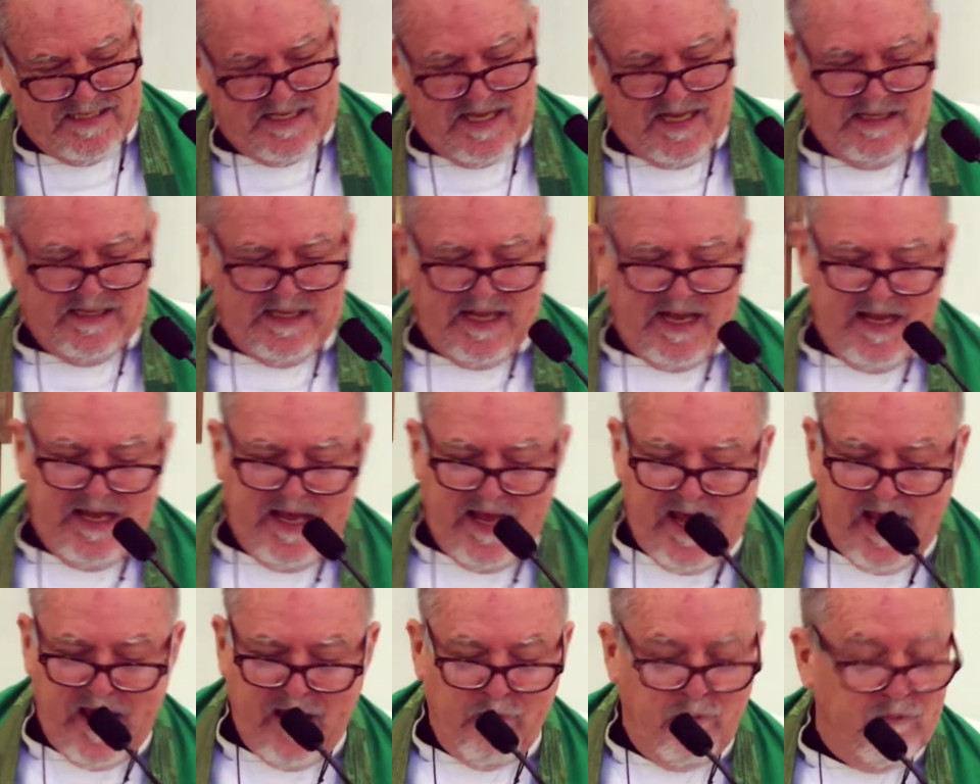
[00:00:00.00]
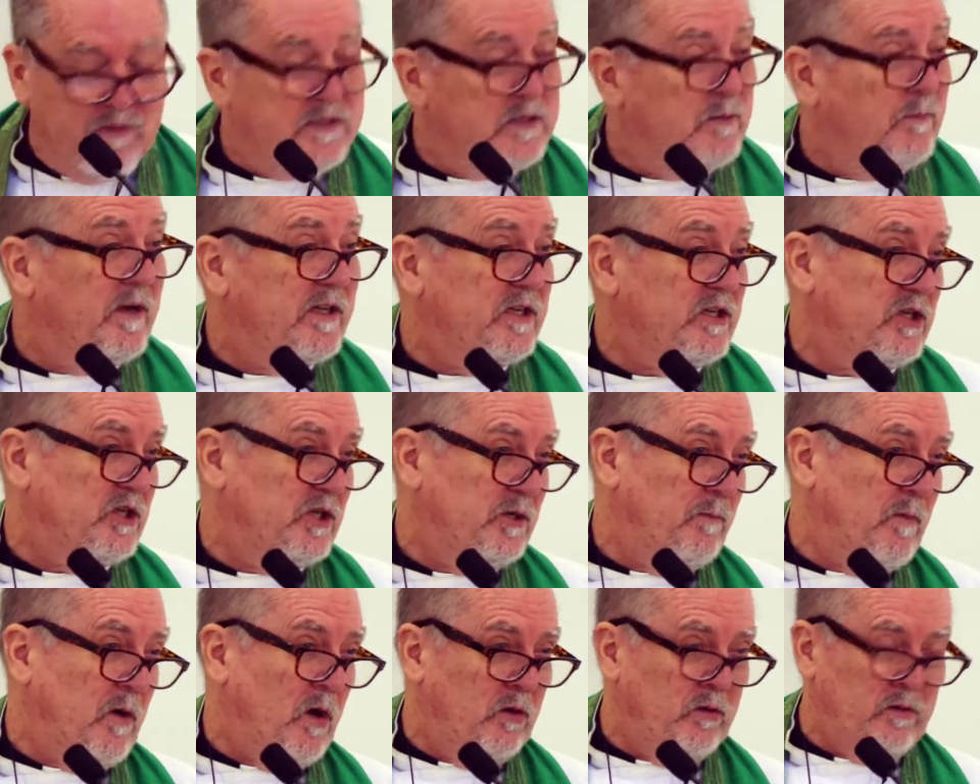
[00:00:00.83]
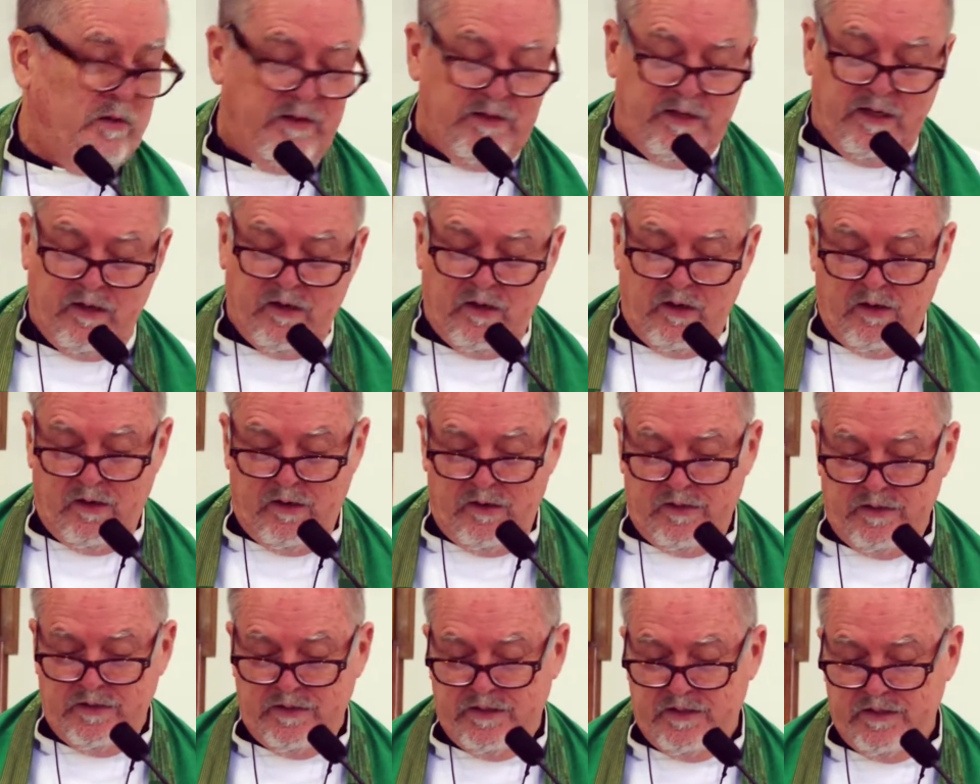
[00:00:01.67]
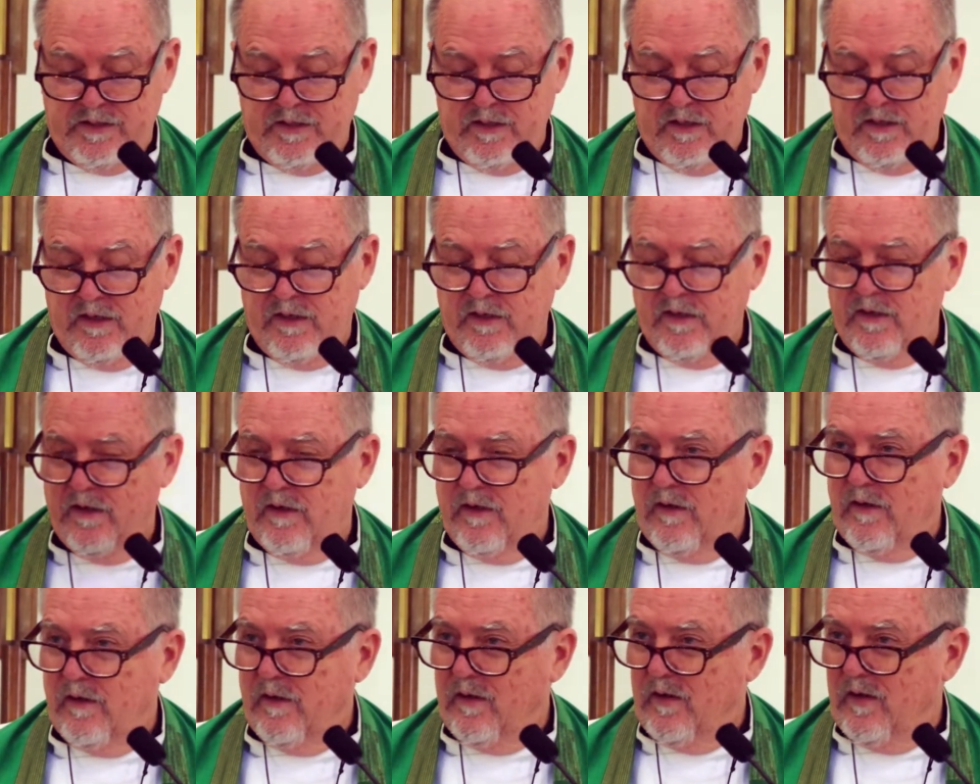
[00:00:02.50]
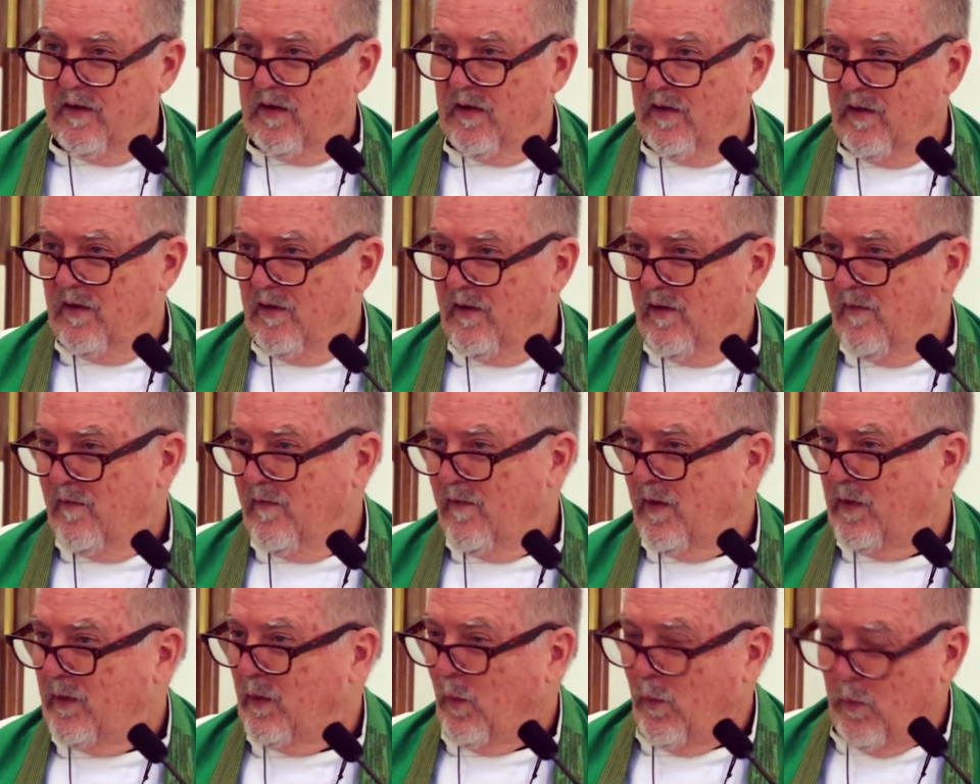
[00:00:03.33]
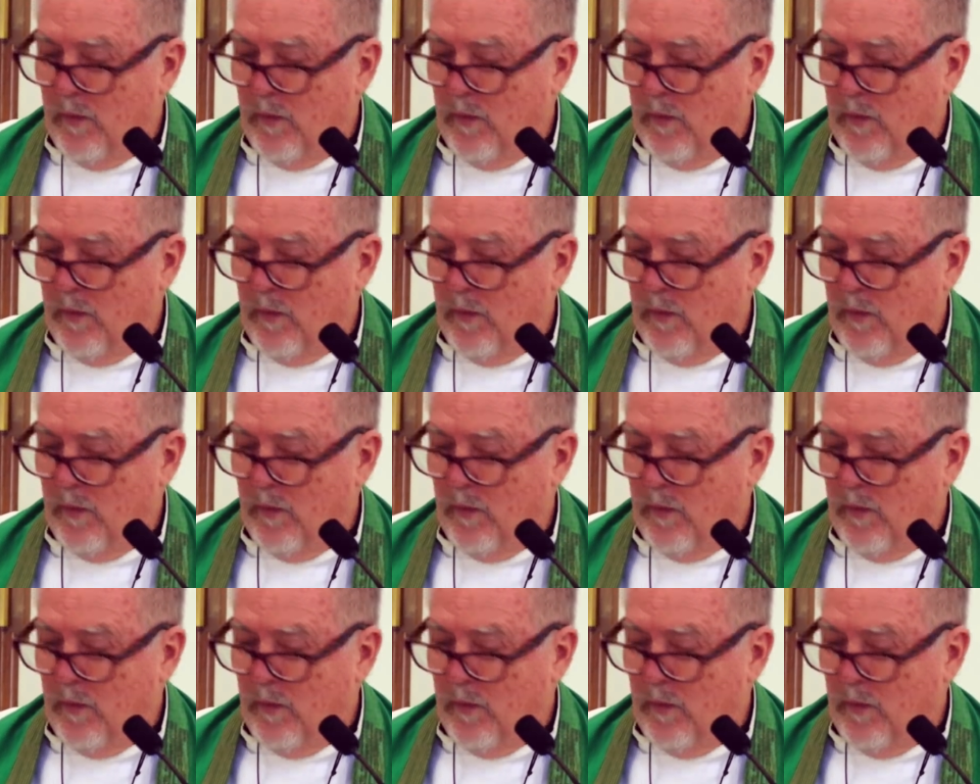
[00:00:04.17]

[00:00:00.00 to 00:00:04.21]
that they gave was much smaller than hers. For the